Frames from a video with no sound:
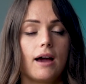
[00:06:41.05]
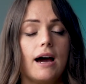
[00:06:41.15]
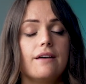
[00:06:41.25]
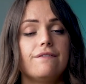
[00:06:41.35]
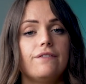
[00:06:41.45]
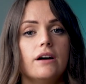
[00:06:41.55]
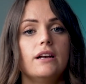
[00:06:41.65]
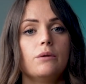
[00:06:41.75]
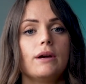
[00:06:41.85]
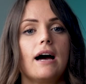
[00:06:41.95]
And then
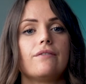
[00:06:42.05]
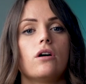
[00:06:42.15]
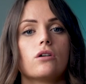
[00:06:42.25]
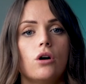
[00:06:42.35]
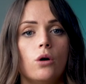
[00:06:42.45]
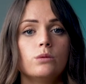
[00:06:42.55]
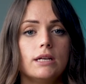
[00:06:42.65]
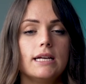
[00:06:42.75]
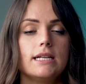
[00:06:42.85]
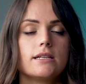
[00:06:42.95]
finally, we have our cold
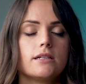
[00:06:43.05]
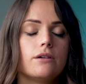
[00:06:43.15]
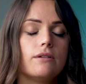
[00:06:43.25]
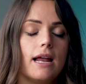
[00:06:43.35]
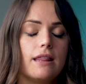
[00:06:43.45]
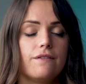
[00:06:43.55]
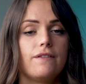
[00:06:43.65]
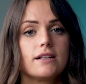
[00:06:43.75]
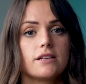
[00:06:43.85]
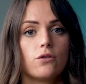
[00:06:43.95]
leads. So don't let the
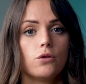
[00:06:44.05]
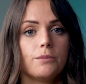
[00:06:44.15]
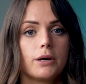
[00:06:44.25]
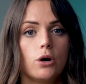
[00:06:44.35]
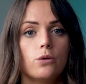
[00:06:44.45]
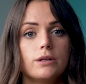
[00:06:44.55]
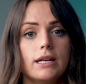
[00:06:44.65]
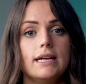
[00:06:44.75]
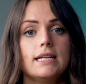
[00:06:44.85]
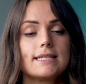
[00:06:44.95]
fact I've called them a cold
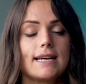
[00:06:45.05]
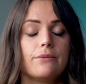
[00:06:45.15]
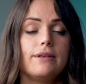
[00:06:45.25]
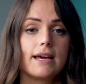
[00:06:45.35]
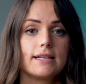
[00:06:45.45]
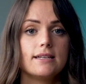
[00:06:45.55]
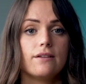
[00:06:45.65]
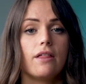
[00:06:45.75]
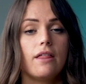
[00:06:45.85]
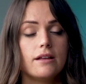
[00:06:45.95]
lead sound negative.